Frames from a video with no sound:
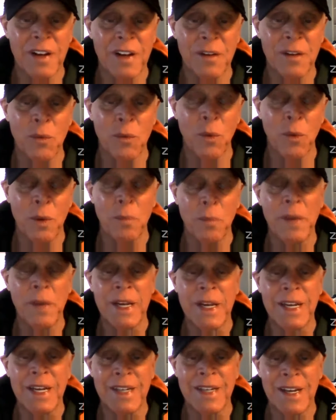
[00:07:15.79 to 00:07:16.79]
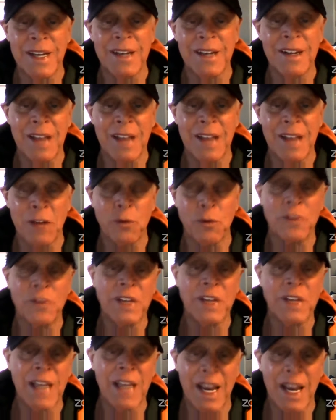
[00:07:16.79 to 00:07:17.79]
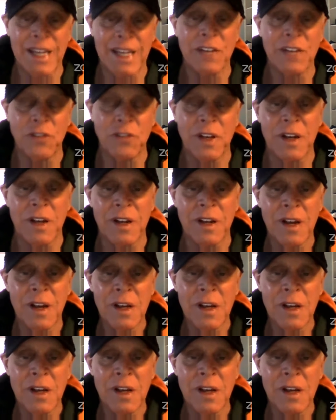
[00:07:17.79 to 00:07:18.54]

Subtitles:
And what Mickey did, that's what the Yankees did.